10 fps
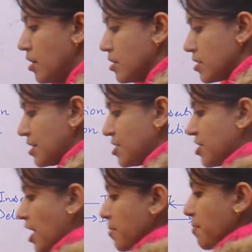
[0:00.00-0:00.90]

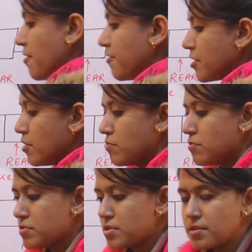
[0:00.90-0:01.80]
Such type of
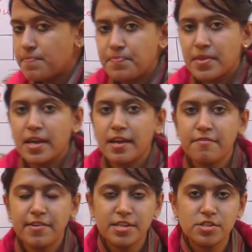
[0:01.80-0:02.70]
queues
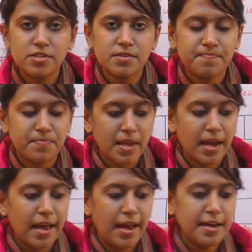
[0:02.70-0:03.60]
in which
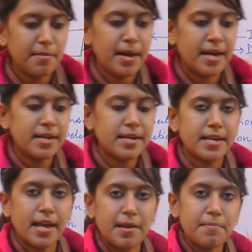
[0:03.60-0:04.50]

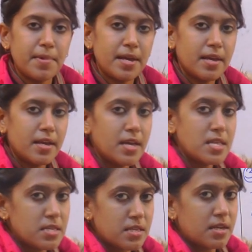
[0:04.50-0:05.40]
element can be
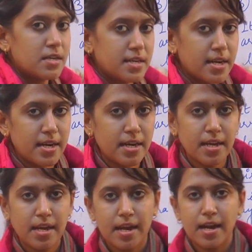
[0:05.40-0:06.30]

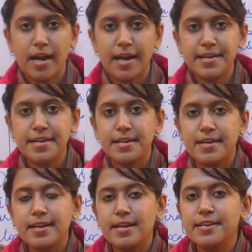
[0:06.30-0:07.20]
inserted
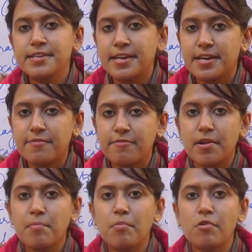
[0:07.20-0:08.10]
and deleted
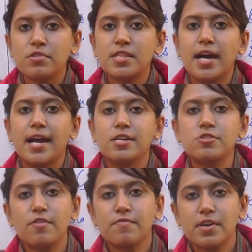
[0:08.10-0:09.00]
from both the
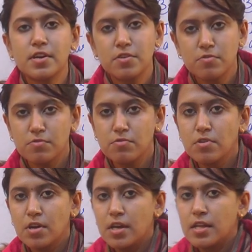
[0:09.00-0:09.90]
ends of the queue,
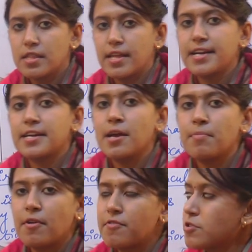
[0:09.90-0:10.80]
that
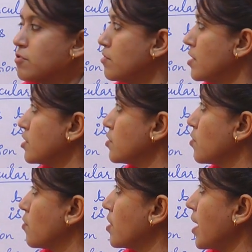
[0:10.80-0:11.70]
type of queue is
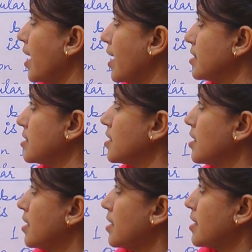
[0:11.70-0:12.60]
known as
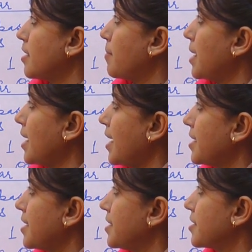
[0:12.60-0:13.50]
double
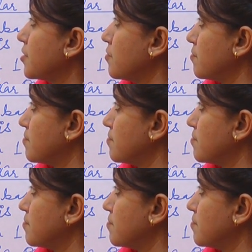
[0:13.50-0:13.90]
ended queue.